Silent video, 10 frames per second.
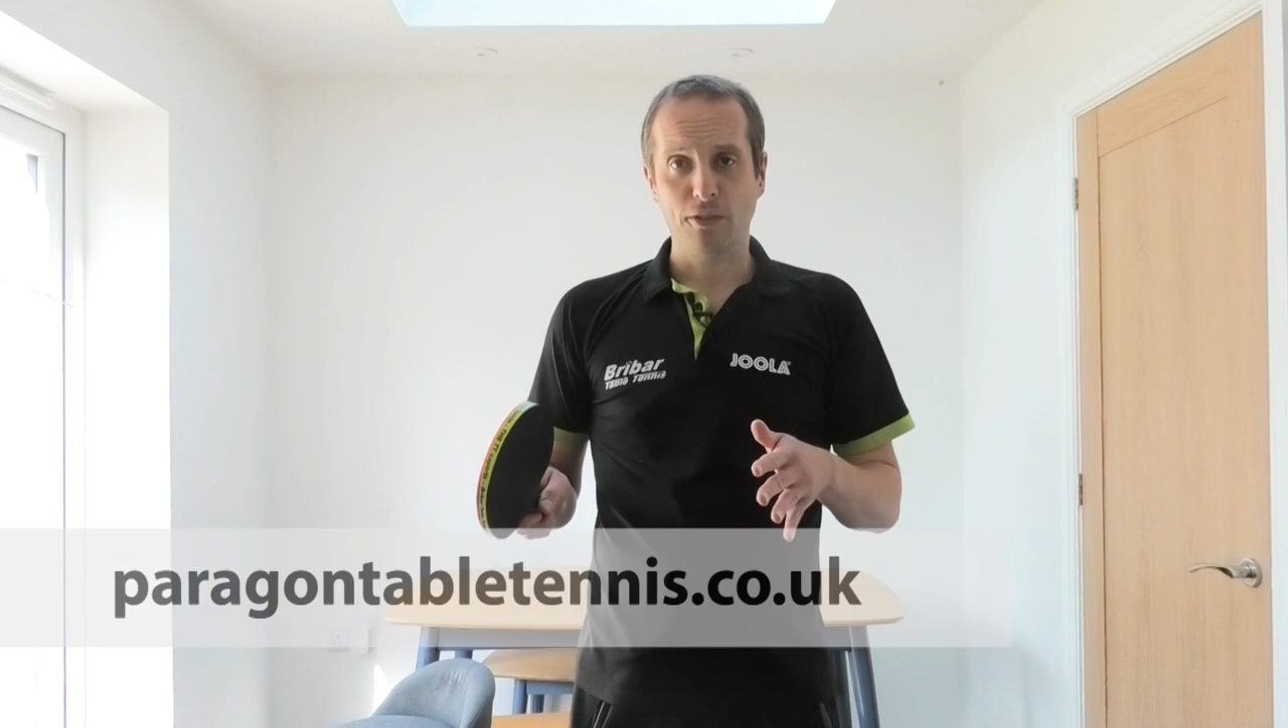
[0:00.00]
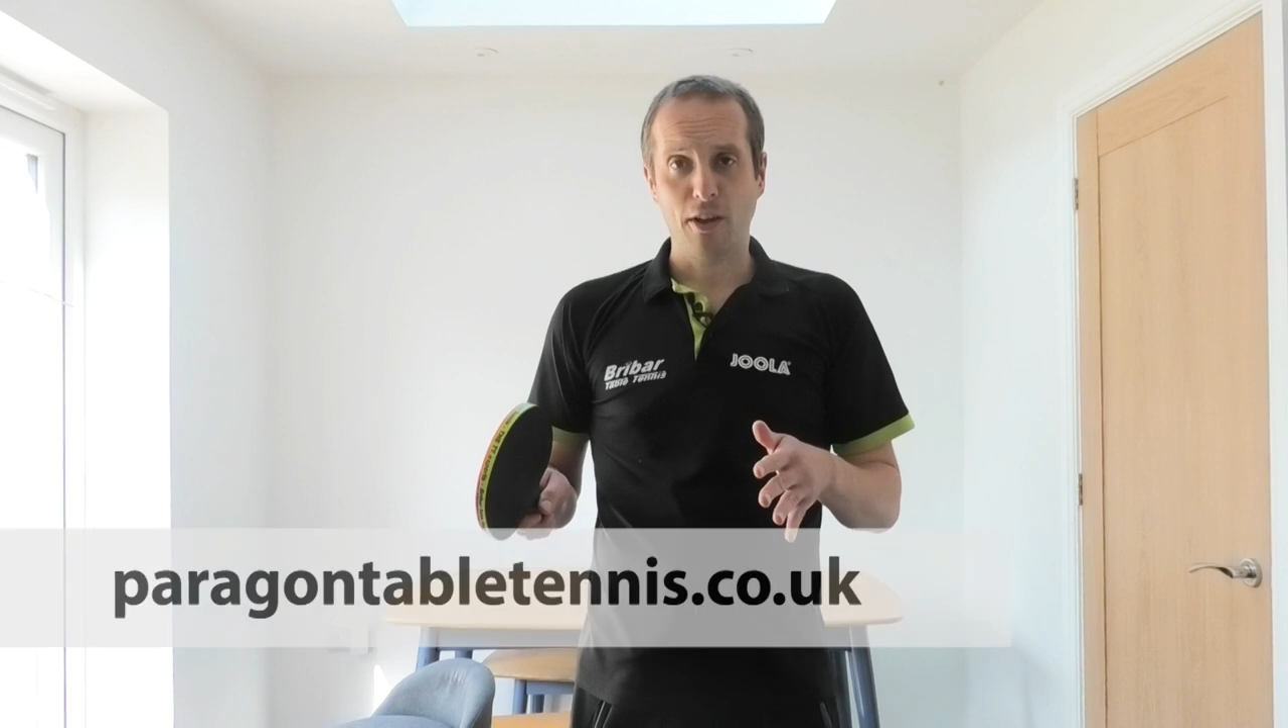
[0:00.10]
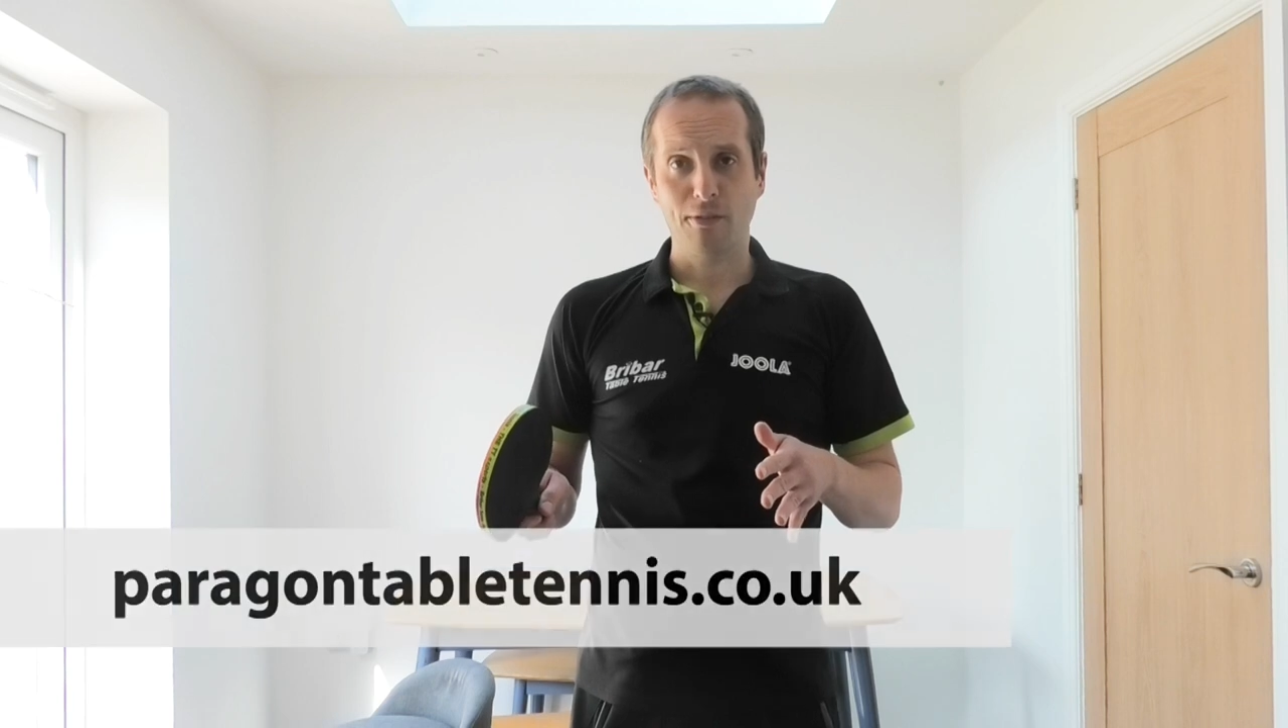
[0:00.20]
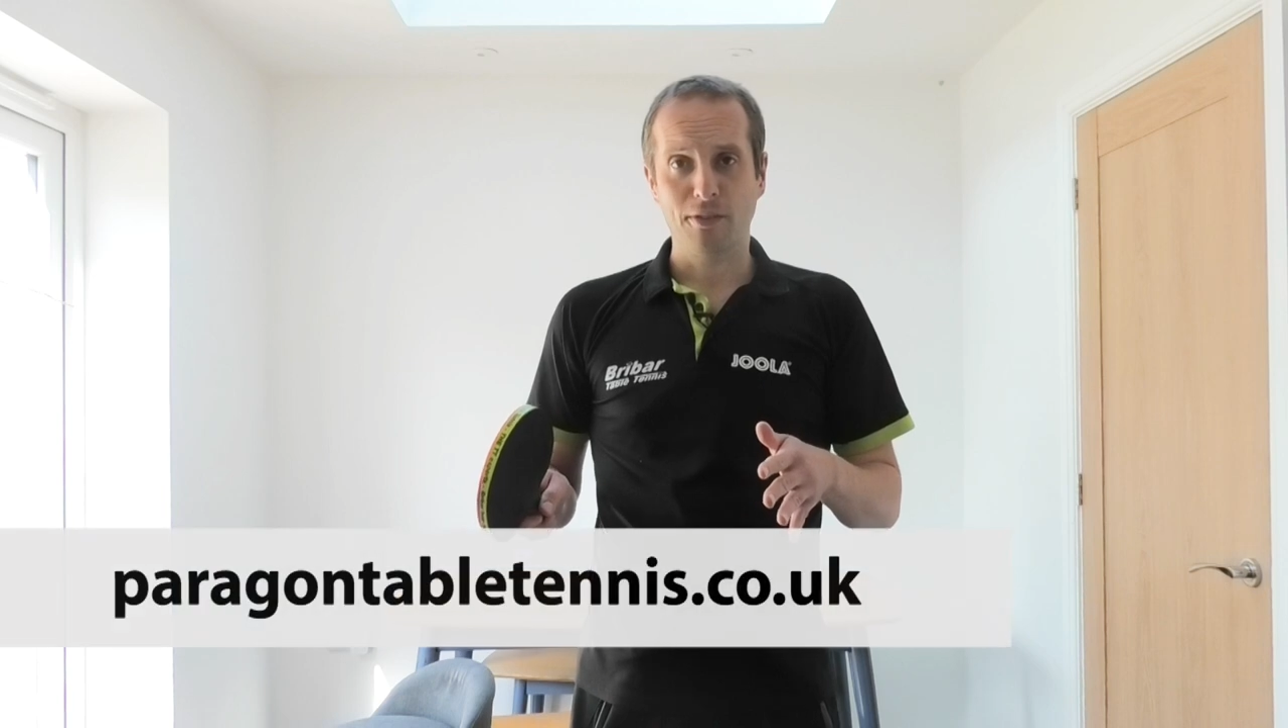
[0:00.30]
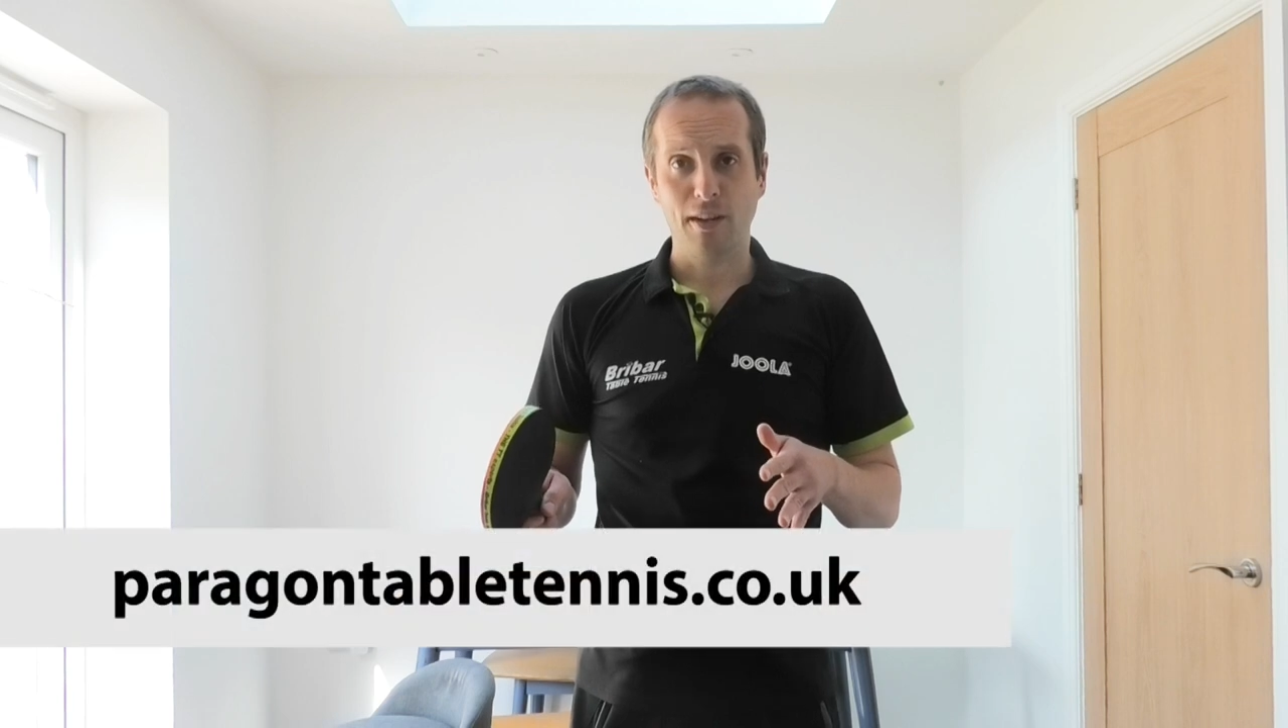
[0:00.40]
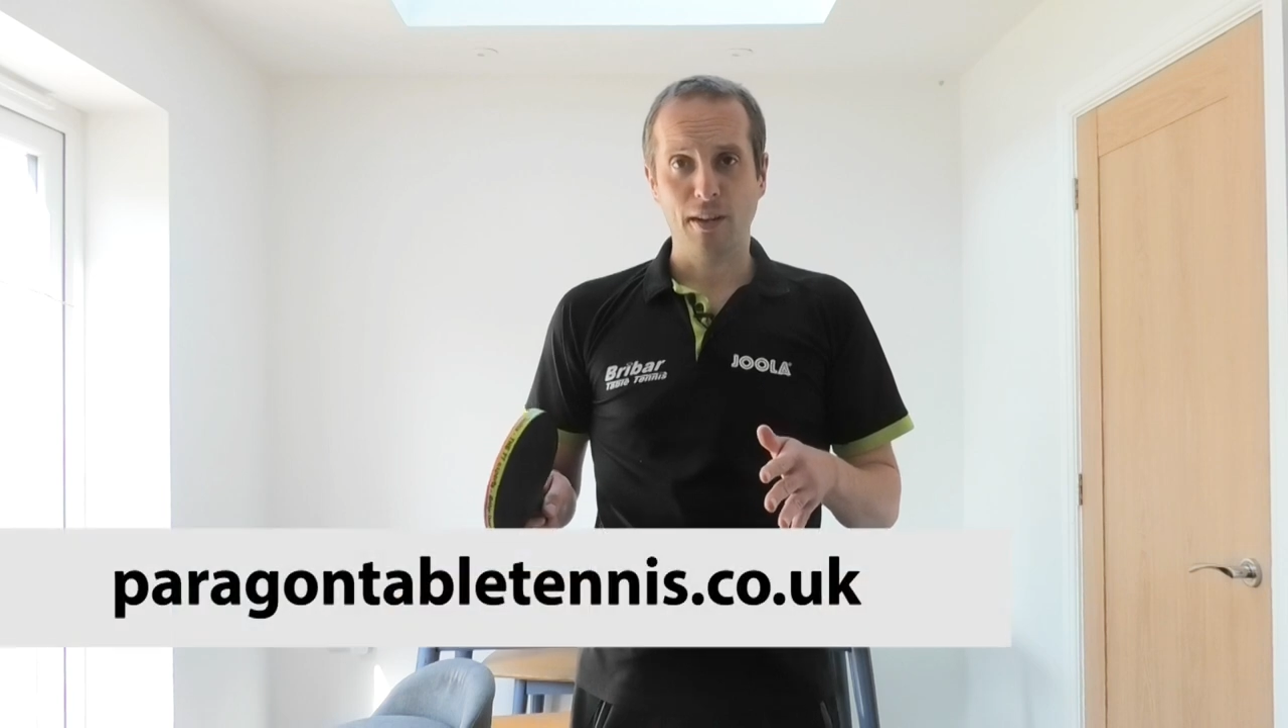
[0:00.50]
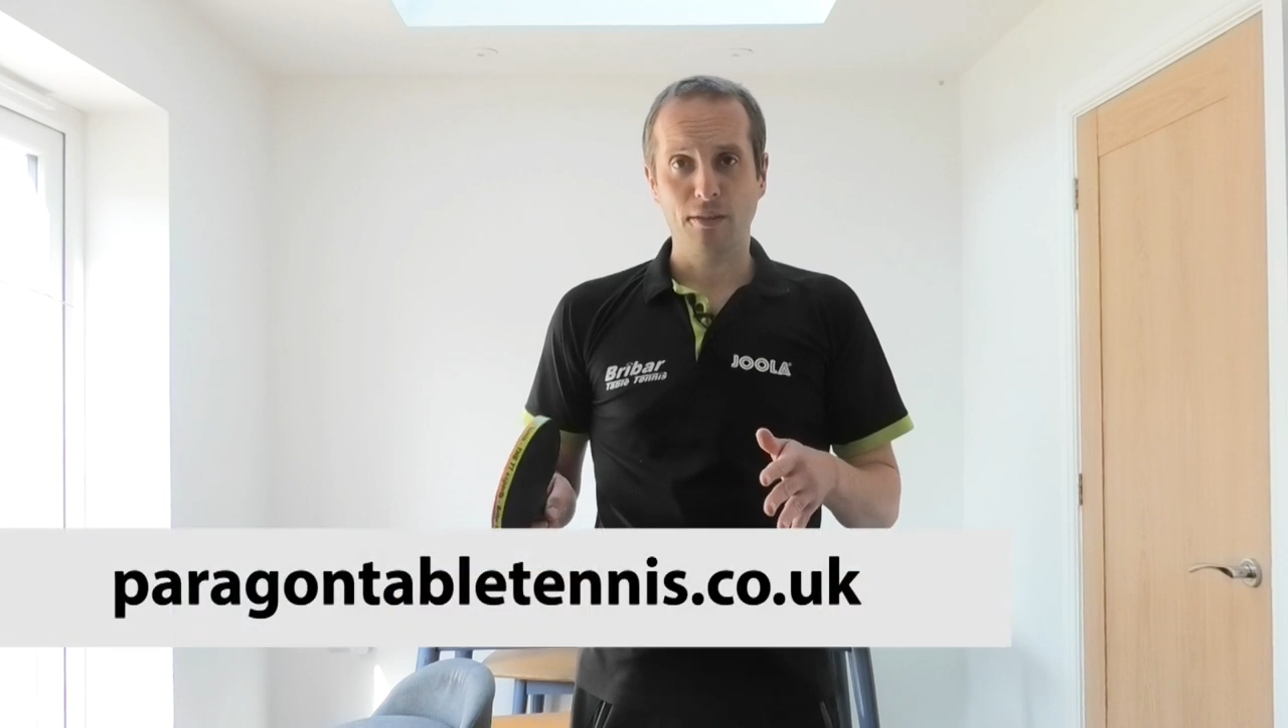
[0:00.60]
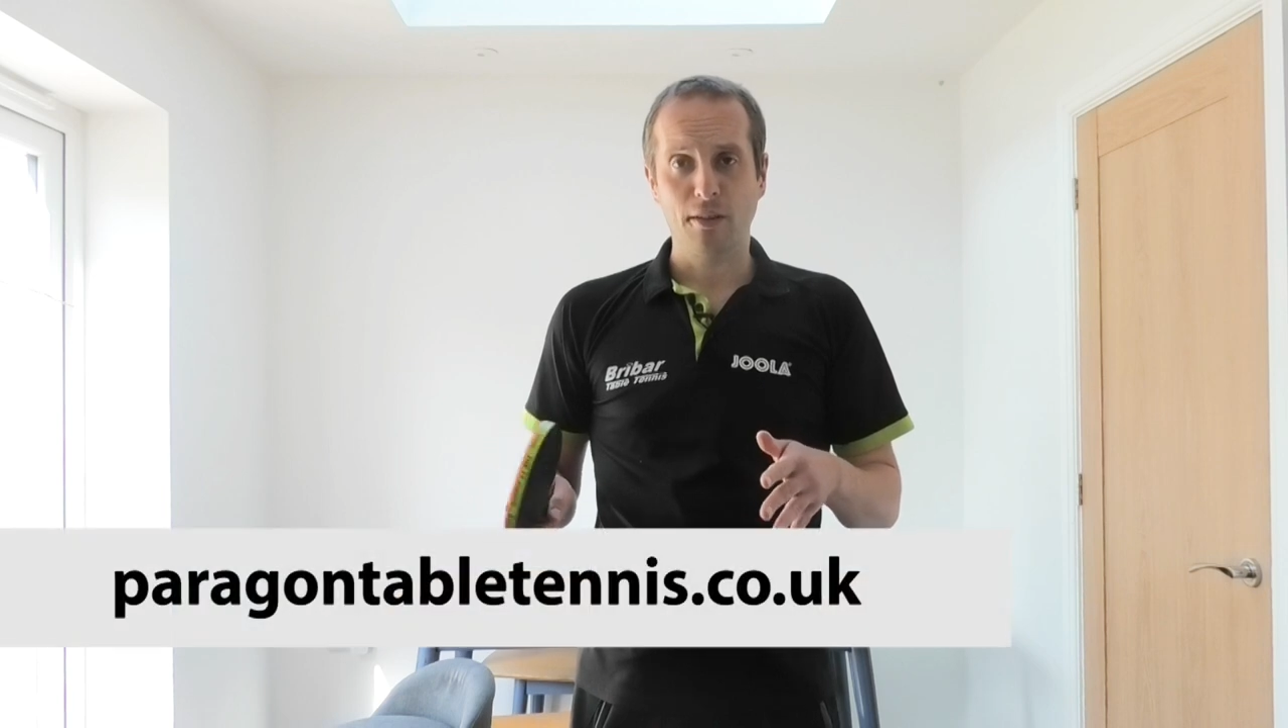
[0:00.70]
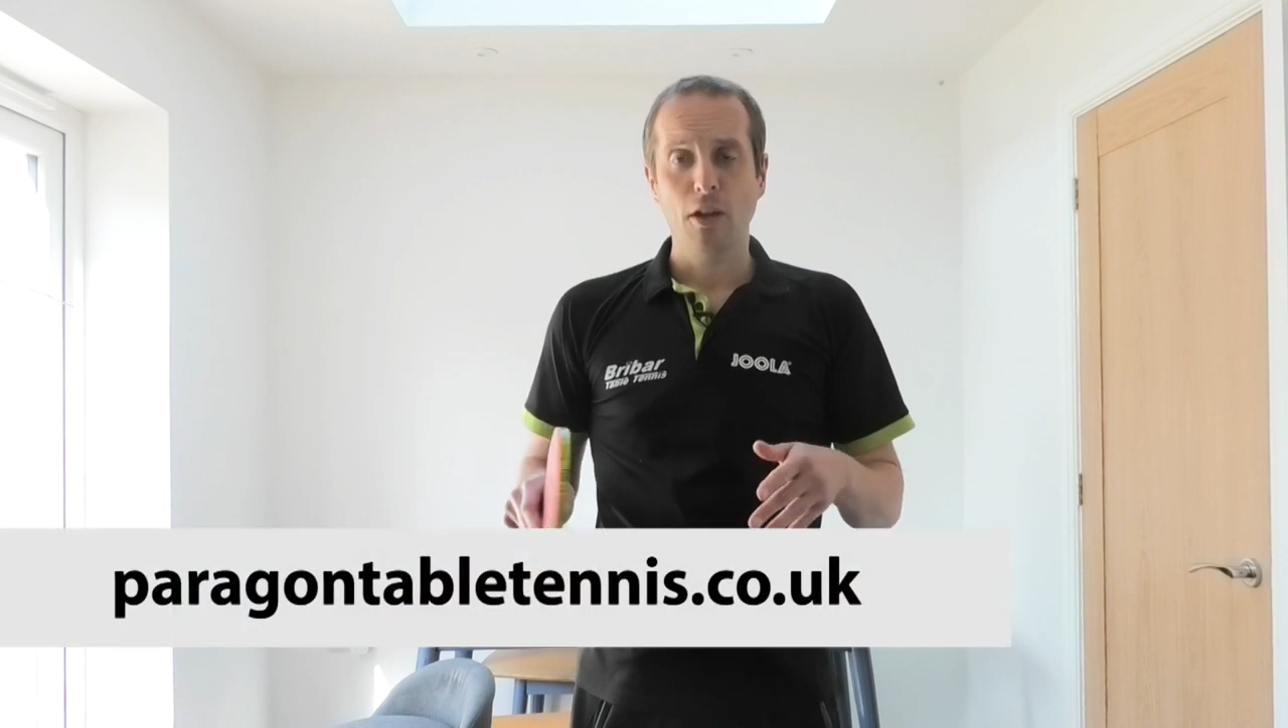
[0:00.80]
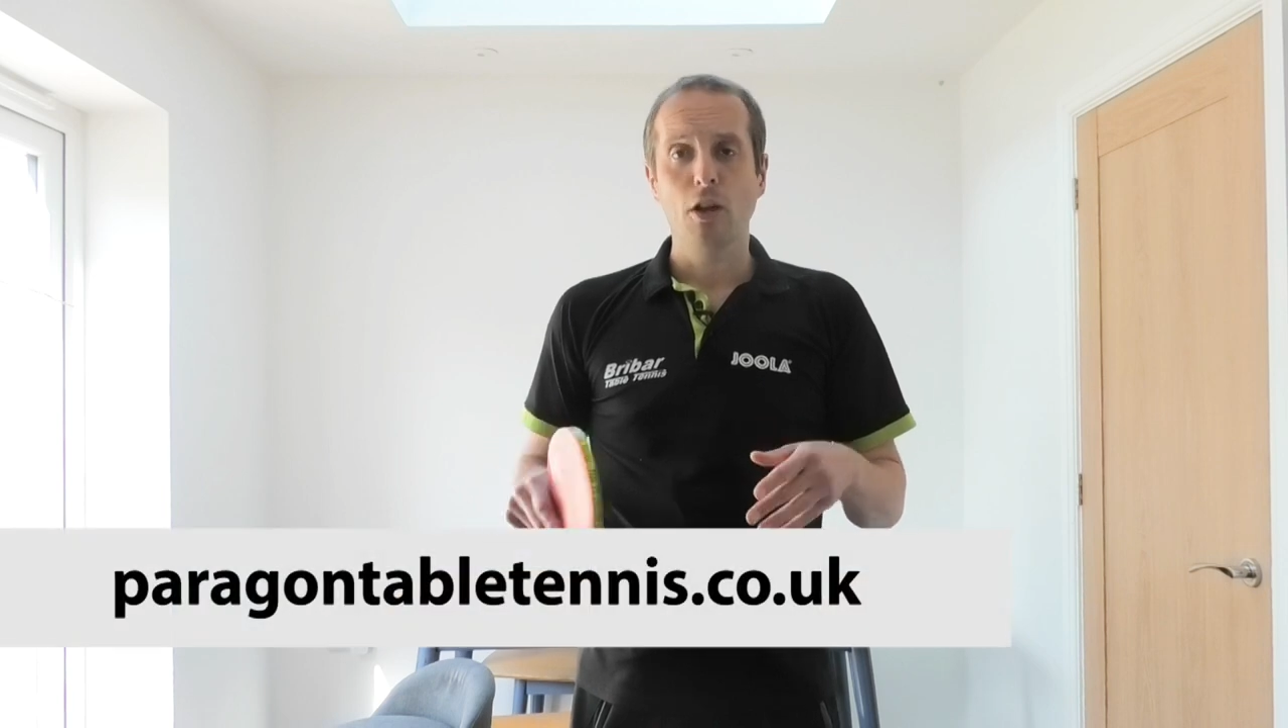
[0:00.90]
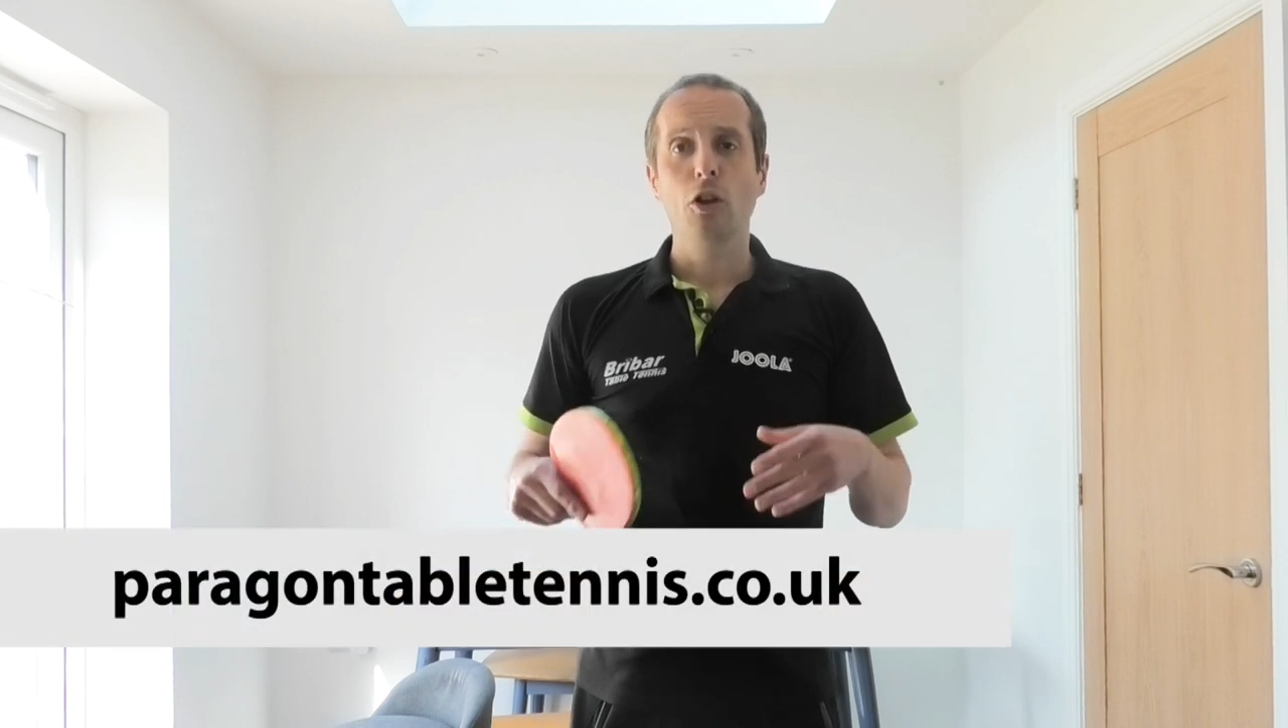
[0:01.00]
services,